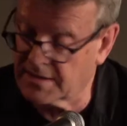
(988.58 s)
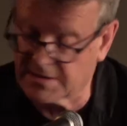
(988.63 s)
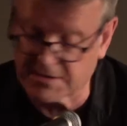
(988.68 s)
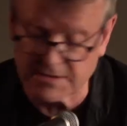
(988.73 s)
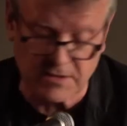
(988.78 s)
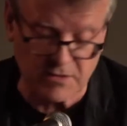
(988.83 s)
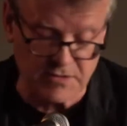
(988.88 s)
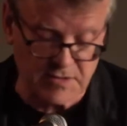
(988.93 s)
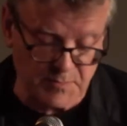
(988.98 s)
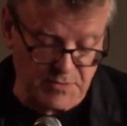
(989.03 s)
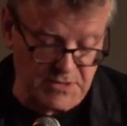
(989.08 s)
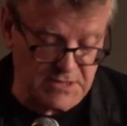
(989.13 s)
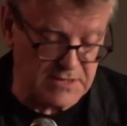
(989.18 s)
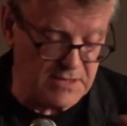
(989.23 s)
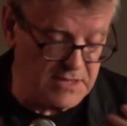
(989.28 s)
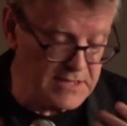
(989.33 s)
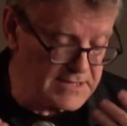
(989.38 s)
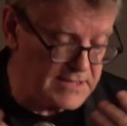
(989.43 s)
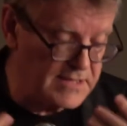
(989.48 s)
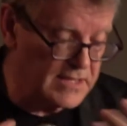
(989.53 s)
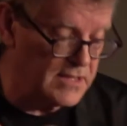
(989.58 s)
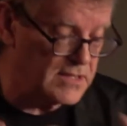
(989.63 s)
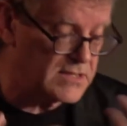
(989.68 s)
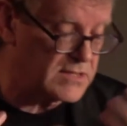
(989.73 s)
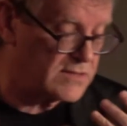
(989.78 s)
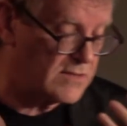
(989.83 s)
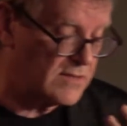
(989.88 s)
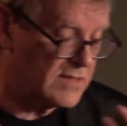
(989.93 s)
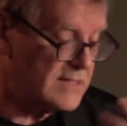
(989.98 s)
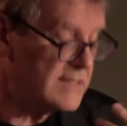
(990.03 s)
So it's precisely, in a
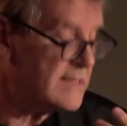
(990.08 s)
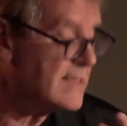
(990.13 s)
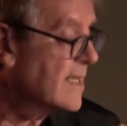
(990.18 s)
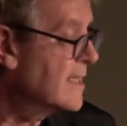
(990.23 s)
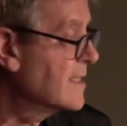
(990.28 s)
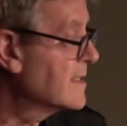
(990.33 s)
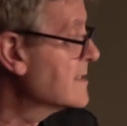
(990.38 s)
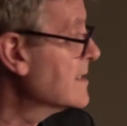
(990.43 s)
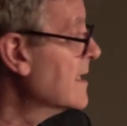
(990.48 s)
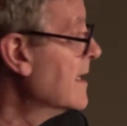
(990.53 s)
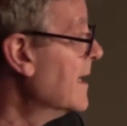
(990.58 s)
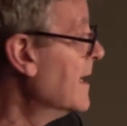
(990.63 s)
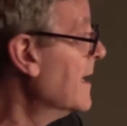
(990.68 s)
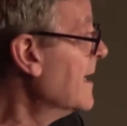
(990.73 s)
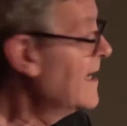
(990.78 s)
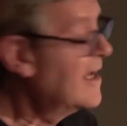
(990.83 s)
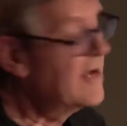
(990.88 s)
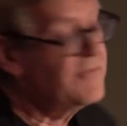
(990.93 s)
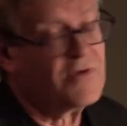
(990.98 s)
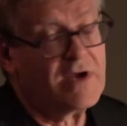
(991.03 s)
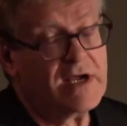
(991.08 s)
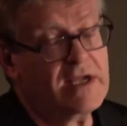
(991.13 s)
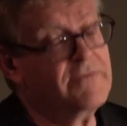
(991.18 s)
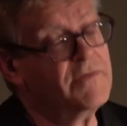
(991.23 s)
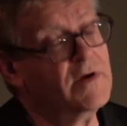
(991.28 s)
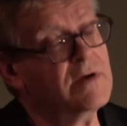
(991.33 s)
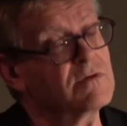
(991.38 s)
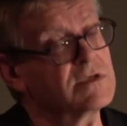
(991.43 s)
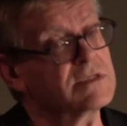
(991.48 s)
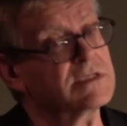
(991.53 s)
certain sense, if I
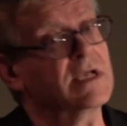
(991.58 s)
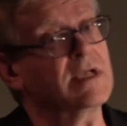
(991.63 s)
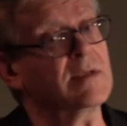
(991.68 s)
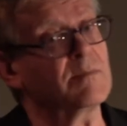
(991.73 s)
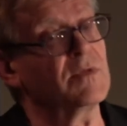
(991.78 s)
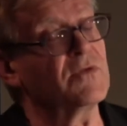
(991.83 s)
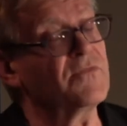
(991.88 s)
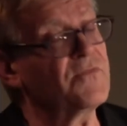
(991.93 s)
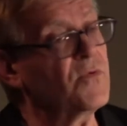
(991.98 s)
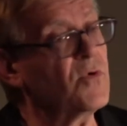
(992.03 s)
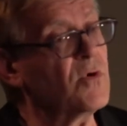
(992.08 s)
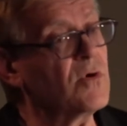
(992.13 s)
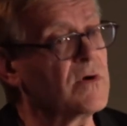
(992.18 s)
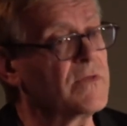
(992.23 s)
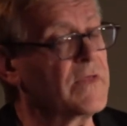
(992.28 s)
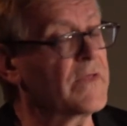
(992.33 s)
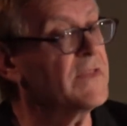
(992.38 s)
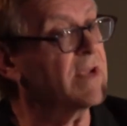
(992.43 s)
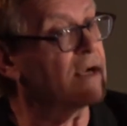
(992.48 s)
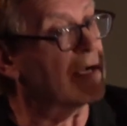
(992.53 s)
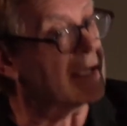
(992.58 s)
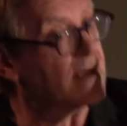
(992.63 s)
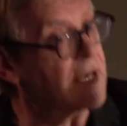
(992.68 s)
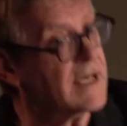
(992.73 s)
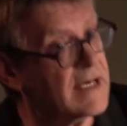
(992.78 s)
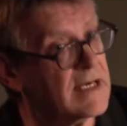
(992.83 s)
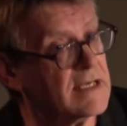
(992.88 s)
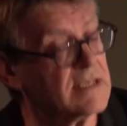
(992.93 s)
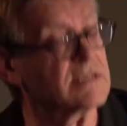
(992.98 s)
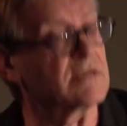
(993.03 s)
was saying before that the
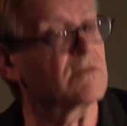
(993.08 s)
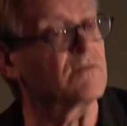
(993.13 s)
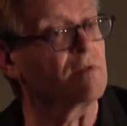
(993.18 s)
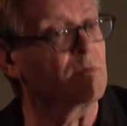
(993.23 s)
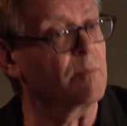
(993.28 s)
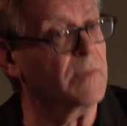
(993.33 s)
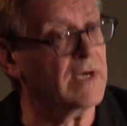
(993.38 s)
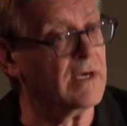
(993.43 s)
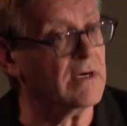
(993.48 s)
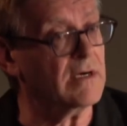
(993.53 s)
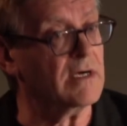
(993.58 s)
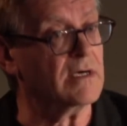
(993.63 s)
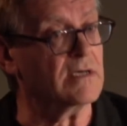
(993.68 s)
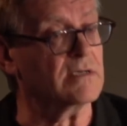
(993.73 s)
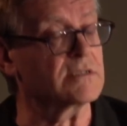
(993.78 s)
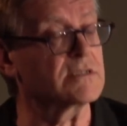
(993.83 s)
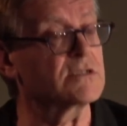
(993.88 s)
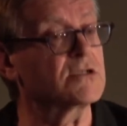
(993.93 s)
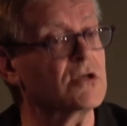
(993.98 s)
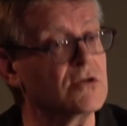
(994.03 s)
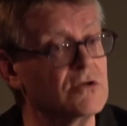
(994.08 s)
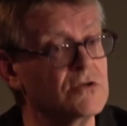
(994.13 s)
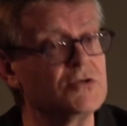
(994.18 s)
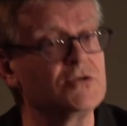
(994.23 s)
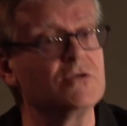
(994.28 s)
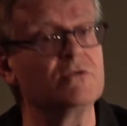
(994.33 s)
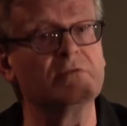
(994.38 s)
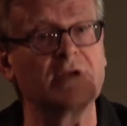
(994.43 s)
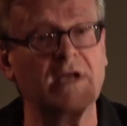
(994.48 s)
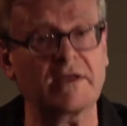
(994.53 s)
glass of the Bauhaus shows you
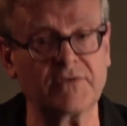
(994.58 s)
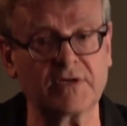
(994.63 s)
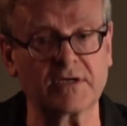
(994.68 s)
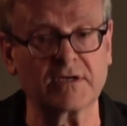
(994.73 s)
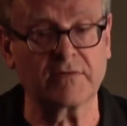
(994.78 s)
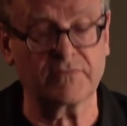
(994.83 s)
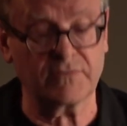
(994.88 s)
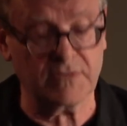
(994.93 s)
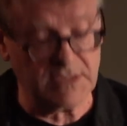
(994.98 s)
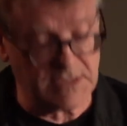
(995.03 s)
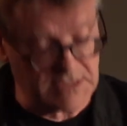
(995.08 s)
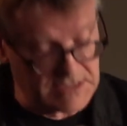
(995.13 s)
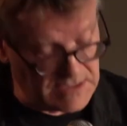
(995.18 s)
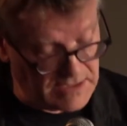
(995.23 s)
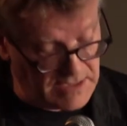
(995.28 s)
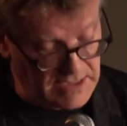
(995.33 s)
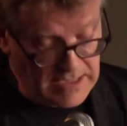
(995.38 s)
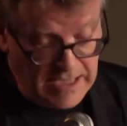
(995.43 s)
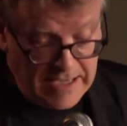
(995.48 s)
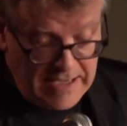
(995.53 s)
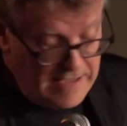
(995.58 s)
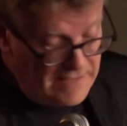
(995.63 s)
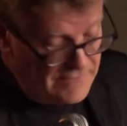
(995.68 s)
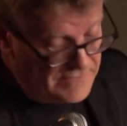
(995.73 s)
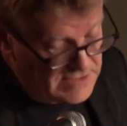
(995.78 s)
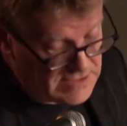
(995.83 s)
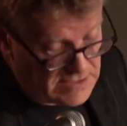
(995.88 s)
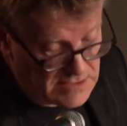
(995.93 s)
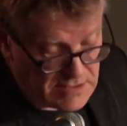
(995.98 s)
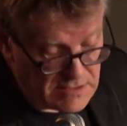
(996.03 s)
nothing of the inside, this
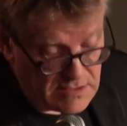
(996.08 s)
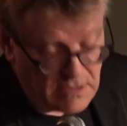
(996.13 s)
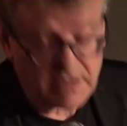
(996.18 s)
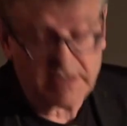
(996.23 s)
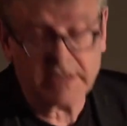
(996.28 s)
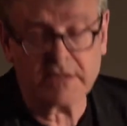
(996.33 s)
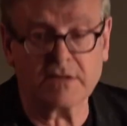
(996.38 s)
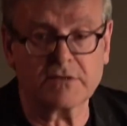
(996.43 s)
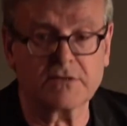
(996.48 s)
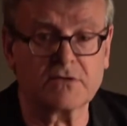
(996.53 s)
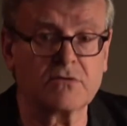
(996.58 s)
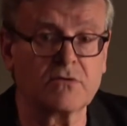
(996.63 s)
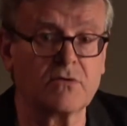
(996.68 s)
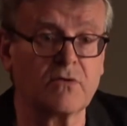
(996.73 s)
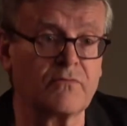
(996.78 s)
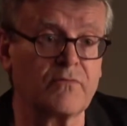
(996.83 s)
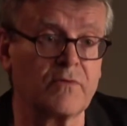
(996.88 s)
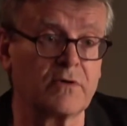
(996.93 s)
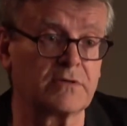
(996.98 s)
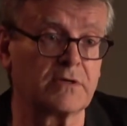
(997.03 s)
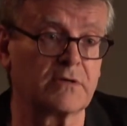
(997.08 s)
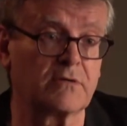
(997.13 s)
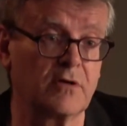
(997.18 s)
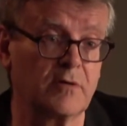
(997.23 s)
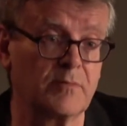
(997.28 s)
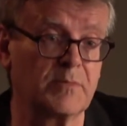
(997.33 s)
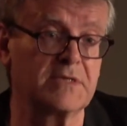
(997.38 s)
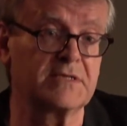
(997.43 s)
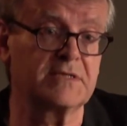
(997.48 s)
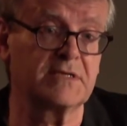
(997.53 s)
is certainly not true of Walter
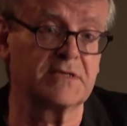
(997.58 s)
Gropius's